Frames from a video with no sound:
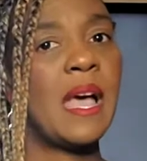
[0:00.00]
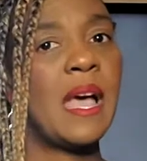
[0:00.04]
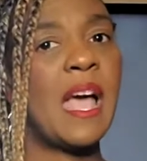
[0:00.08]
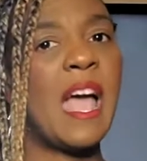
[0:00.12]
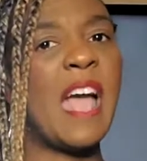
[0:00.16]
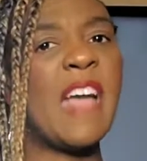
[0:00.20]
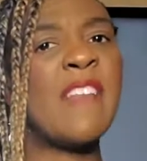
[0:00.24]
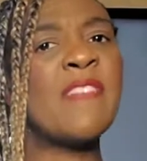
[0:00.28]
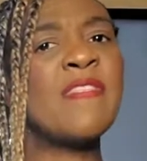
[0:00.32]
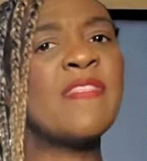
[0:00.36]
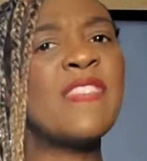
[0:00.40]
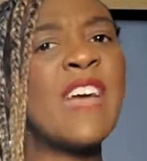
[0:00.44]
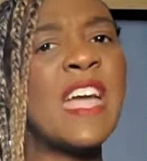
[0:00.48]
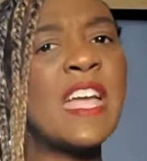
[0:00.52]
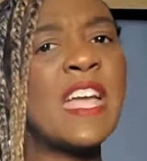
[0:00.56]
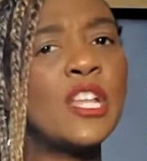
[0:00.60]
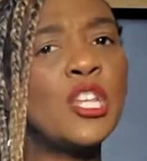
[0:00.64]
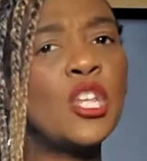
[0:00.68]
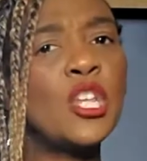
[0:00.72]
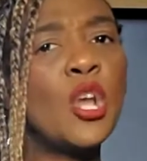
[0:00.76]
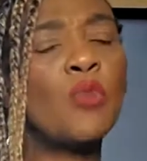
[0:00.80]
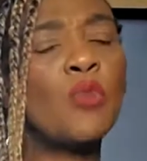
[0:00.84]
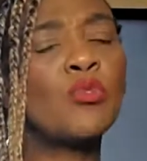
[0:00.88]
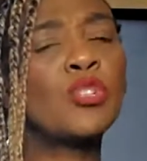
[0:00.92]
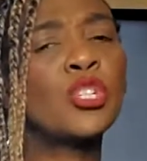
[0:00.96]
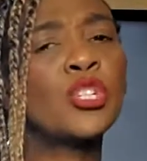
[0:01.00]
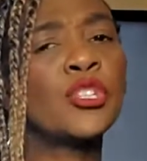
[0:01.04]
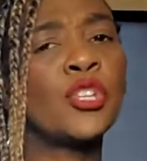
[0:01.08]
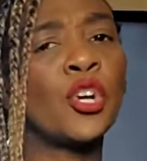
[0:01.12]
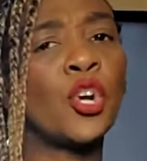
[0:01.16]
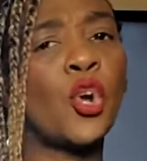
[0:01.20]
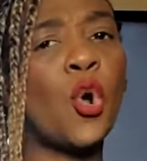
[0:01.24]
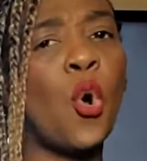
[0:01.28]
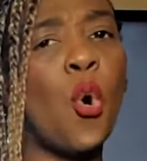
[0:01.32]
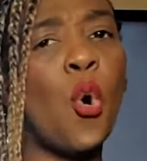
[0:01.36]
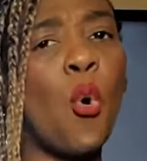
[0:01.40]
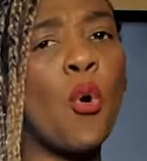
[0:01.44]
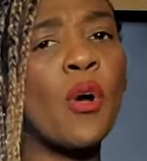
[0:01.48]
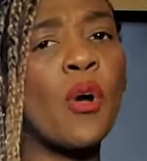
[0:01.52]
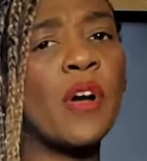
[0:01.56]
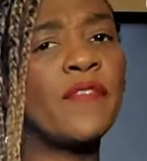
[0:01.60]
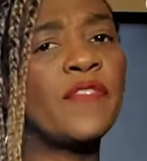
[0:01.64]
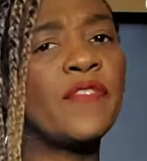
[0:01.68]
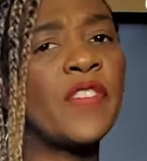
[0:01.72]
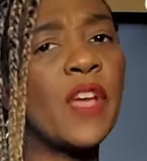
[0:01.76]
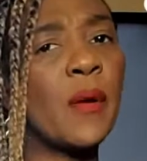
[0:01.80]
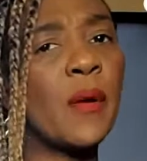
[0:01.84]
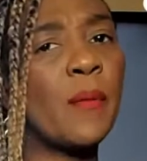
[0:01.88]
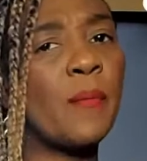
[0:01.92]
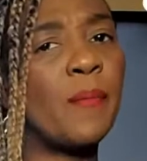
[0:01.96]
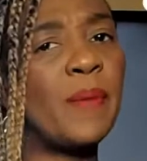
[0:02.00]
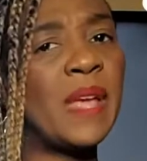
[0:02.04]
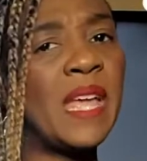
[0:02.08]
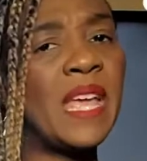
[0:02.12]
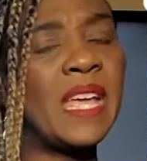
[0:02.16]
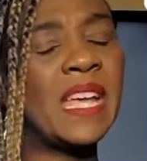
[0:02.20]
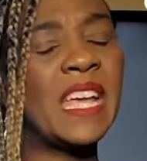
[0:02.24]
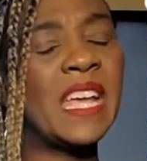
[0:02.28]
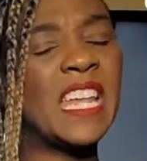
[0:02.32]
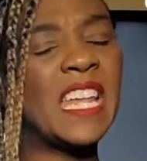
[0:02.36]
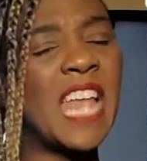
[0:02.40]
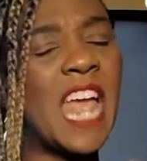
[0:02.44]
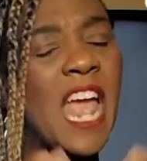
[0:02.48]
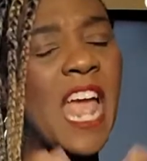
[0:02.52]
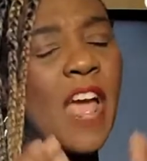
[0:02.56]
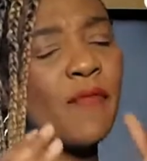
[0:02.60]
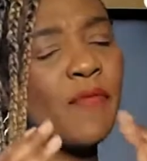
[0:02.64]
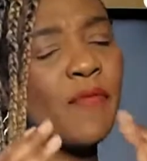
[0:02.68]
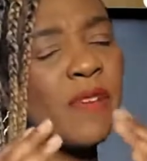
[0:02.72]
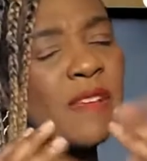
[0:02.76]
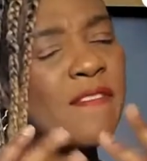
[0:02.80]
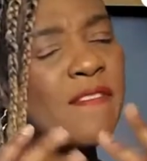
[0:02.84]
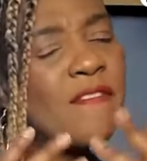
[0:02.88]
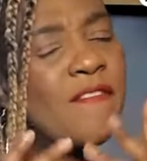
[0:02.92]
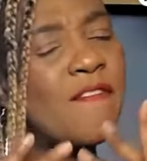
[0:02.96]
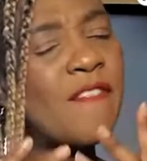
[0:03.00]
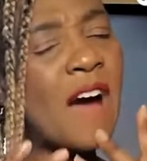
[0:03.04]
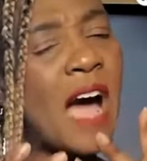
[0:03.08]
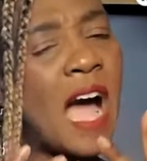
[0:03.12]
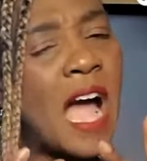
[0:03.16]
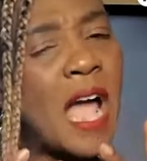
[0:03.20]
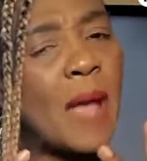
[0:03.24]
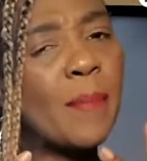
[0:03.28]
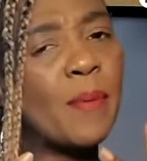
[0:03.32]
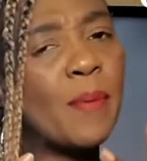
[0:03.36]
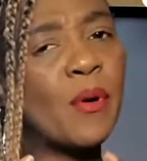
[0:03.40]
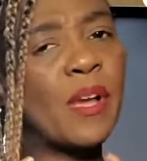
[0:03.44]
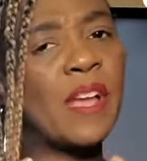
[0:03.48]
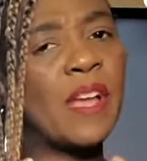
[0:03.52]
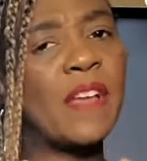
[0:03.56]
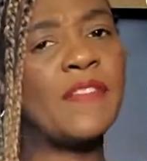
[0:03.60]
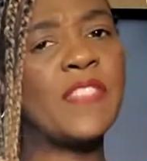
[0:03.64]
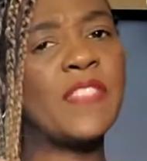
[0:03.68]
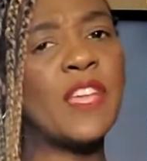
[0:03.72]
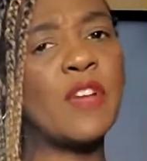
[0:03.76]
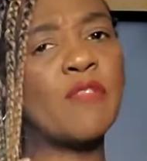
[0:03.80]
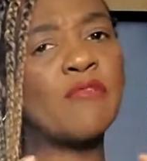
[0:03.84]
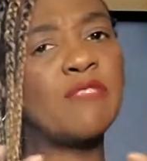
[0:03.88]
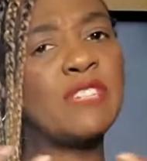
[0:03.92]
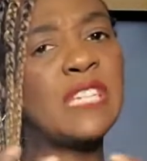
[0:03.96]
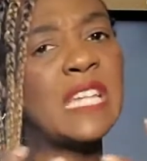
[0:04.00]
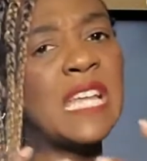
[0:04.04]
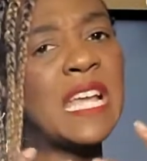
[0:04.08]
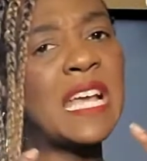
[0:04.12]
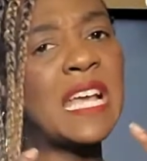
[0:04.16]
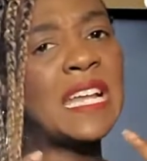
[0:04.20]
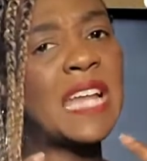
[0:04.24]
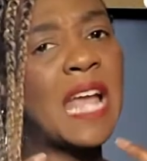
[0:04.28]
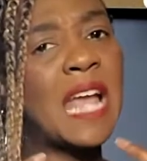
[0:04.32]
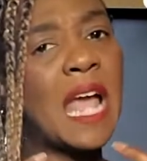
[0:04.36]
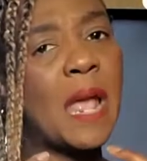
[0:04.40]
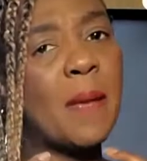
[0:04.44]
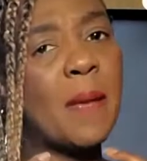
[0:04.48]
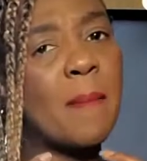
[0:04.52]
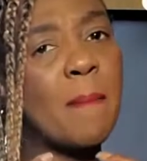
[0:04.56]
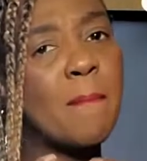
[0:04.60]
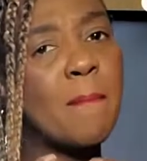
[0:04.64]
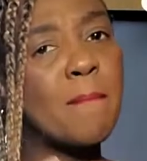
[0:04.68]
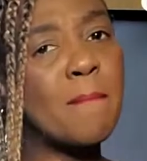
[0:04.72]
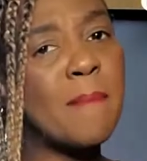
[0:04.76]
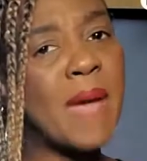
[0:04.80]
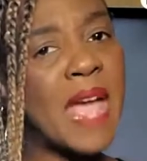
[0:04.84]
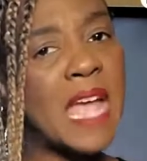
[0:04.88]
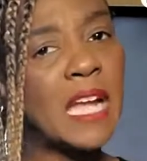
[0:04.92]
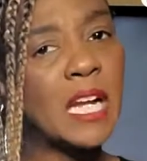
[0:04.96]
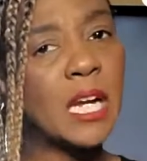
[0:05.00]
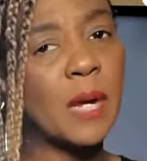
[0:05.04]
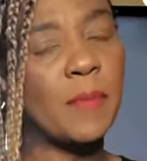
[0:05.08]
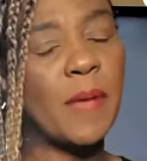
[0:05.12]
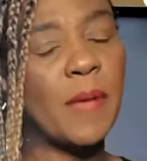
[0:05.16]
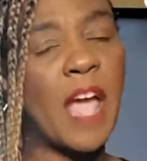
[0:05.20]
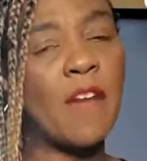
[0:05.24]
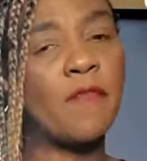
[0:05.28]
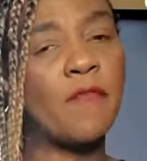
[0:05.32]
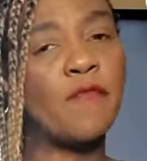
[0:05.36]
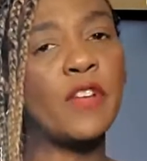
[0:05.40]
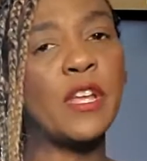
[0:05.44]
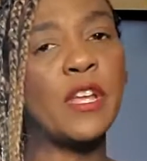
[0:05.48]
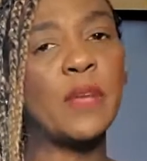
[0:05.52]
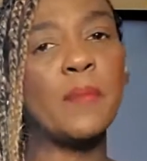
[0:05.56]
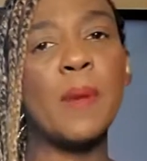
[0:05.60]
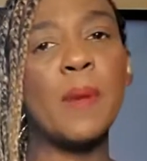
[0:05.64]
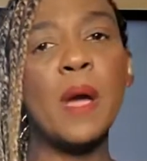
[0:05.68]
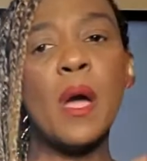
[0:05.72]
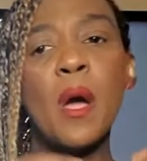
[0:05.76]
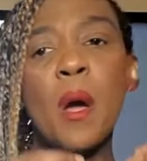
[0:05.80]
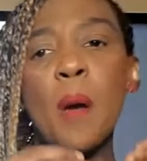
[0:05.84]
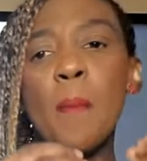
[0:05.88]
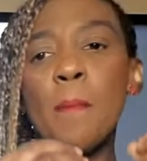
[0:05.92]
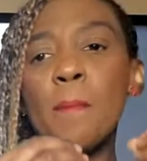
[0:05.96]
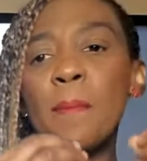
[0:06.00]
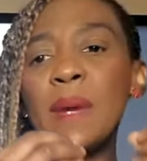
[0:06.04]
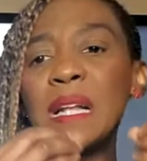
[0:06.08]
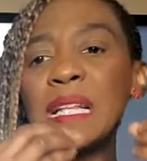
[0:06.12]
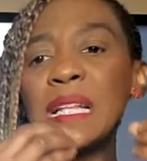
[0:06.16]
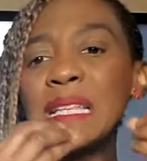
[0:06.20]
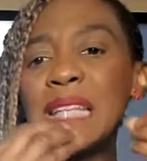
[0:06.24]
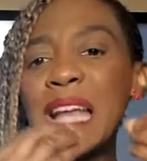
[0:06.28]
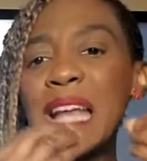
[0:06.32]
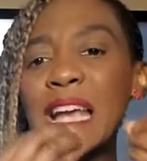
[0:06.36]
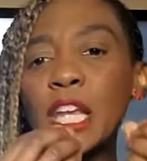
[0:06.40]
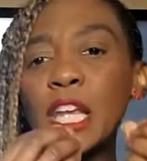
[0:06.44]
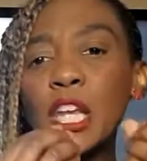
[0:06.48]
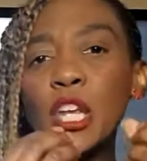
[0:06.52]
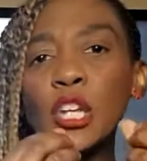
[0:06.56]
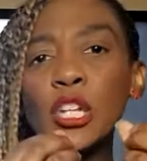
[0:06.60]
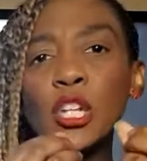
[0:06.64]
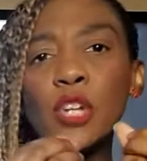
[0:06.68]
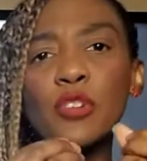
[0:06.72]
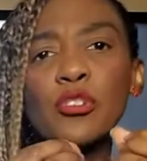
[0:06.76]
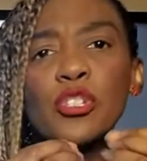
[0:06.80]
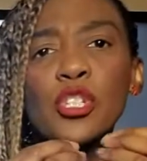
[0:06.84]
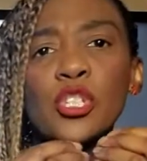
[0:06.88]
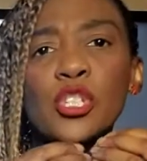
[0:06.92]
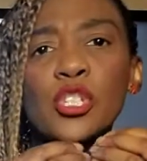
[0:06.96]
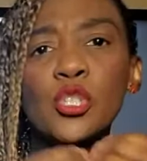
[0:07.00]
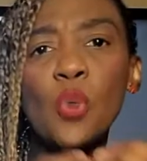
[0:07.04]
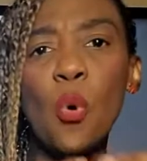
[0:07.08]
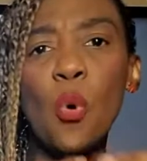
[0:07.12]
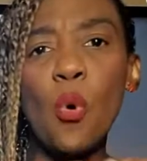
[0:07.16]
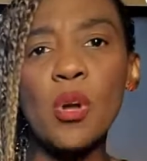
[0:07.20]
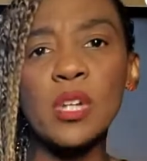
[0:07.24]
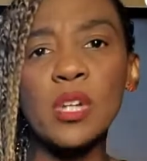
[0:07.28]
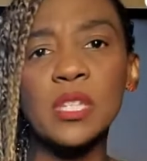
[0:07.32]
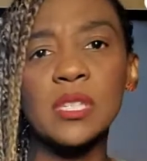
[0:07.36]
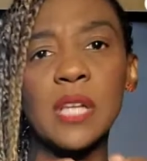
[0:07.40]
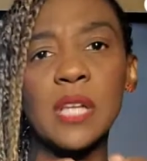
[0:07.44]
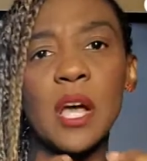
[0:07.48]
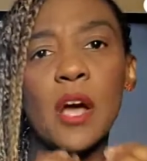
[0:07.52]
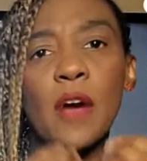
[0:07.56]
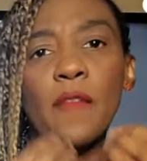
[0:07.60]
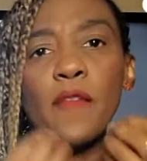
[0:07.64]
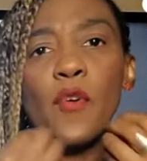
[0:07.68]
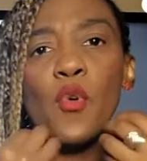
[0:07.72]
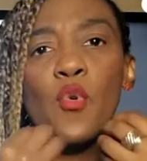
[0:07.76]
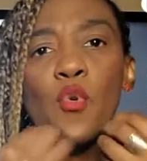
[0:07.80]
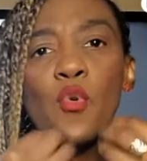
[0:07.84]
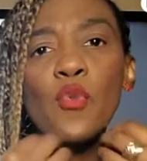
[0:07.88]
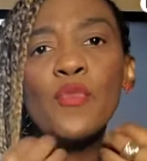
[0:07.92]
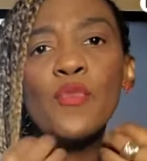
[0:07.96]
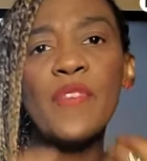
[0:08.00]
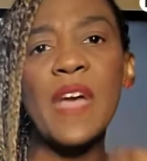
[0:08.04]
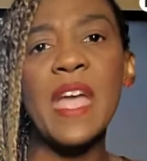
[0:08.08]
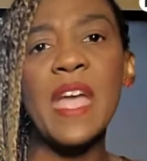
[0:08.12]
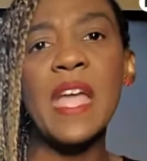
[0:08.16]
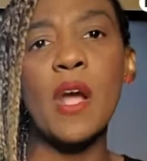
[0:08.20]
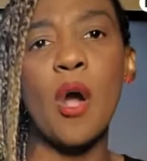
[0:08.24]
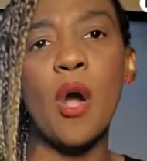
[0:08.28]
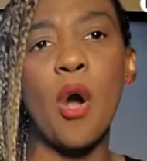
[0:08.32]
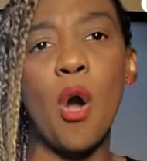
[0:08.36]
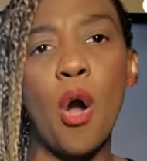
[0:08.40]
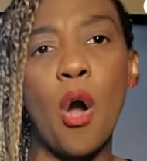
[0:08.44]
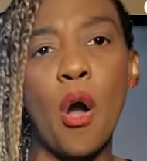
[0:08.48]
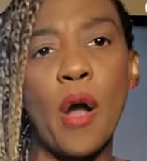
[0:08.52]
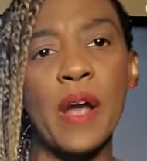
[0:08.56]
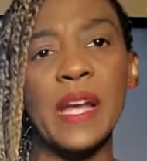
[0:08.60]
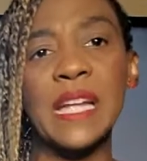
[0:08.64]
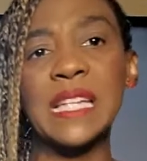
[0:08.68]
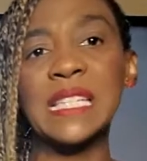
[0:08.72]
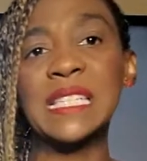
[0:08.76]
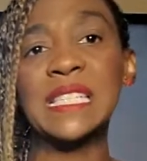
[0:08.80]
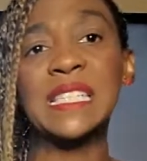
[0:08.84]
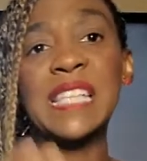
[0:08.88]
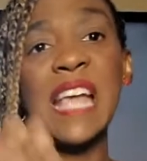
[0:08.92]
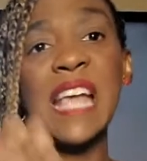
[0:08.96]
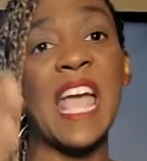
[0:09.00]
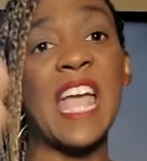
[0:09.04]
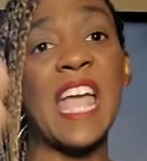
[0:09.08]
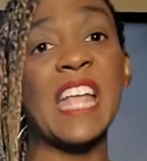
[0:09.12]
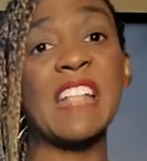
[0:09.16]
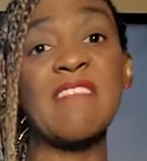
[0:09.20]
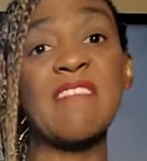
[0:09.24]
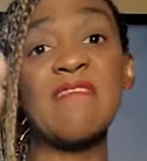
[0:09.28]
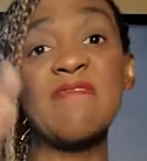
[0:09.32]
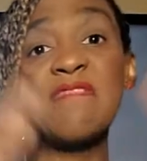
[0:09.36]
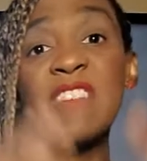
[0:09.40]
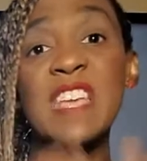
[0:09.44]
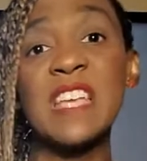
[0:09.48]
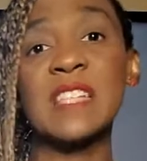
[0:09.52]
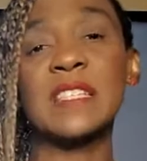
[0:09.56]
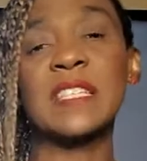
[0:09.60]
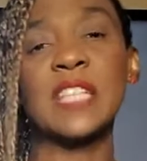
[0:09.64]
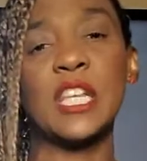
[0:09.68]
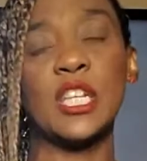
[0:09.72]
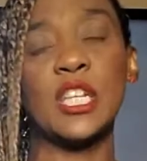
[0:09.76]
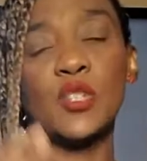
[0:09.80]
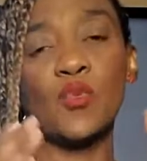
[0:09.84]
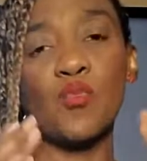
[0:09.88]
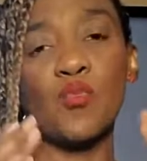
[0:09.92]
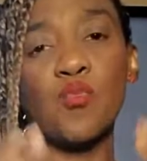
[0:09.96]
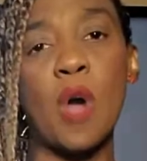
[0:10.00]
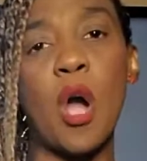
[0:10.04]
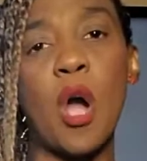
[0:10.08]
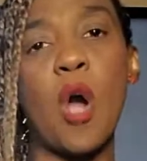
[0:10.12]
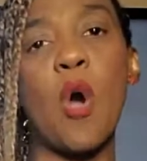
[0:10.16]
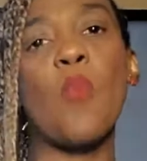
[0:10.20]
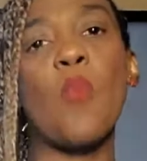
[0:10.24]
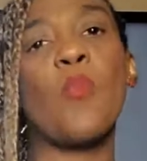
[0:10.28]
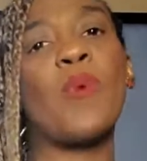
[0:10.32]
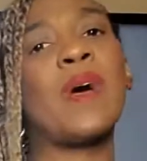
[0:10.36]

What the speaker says: and they know to the core of their being and every fiber in their DNA makeup, every molecular source of who they are is saying this is wrong.